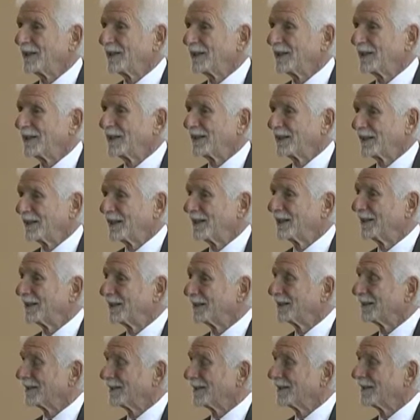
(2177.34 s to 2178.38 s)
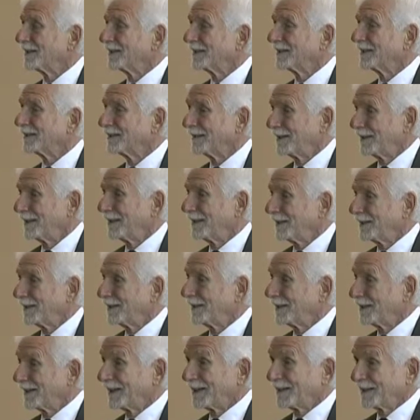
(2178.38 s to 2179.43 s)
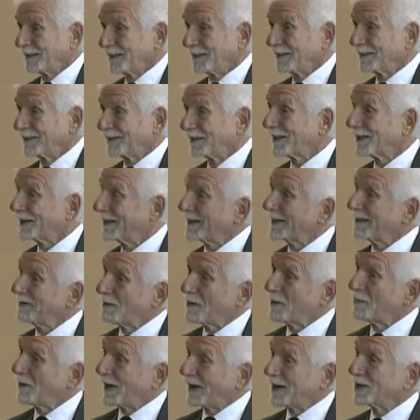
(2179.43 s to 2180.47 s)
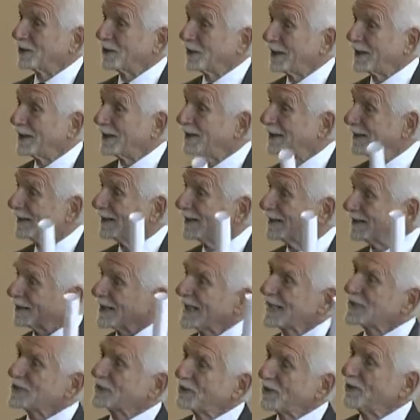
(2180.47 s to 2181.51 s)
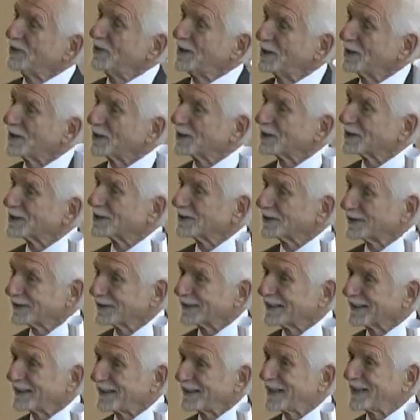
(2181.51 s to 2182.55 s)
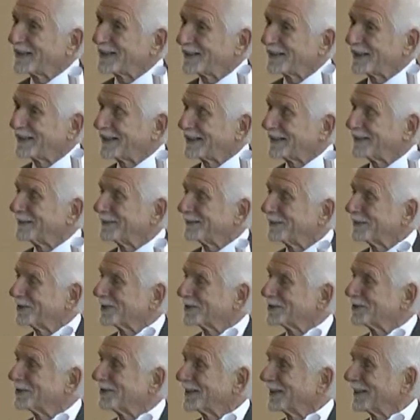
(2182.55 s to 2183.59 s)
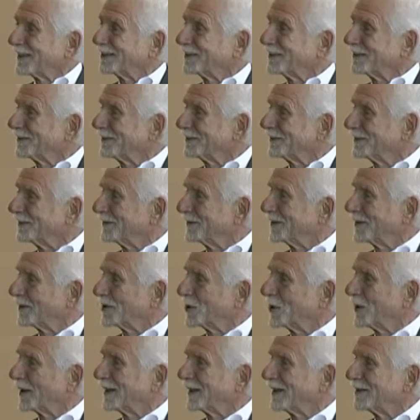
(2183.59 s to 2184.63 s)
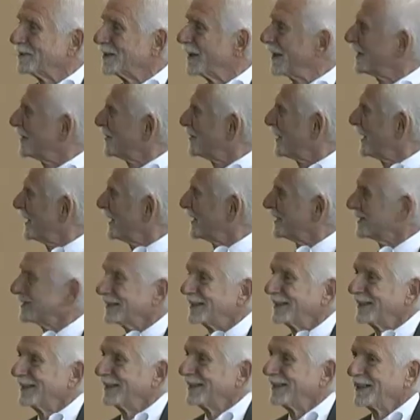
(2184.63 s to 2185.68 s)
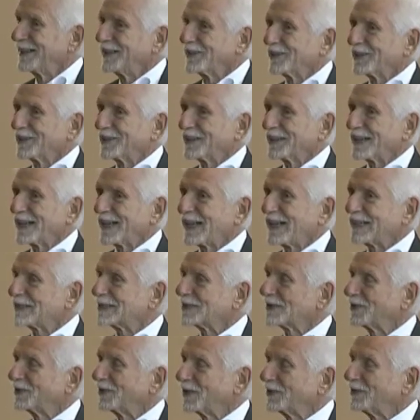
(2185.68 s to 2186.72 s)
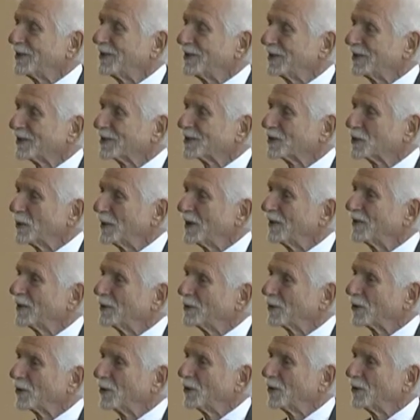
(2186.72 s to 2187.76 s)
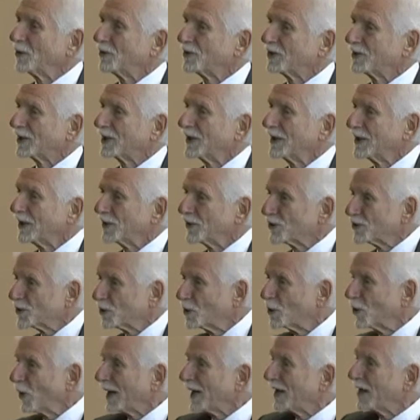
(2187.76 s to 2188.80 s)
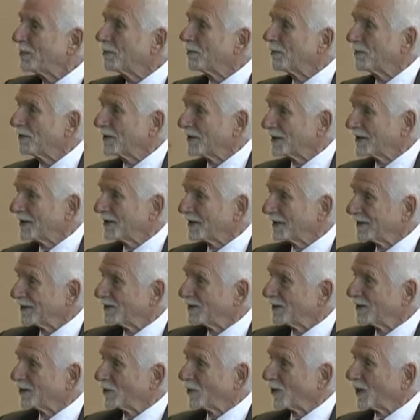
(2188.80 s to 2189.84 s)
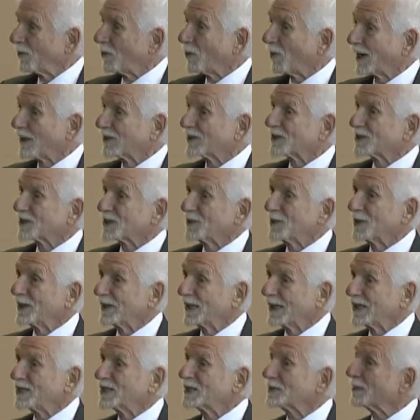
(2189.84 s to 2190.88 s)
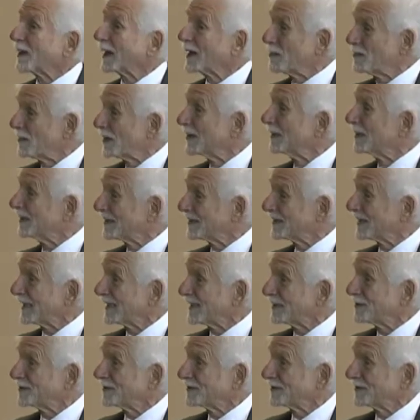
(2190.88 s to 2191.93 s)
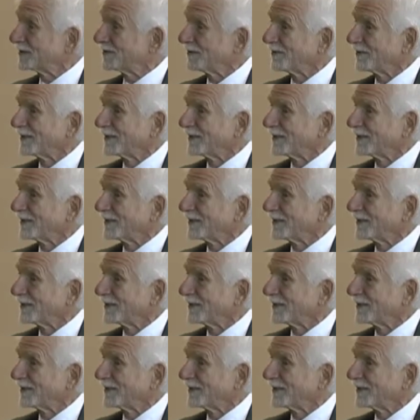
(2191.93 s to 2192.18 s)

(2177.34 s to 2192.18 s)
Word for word: Yeah, uh, and, uh, and look at it. And by the way, in the last 50 years, uh, for those of you that aren't real quick on mathematics, for the last 50 years, we've improved two-way wireless communications by a million times.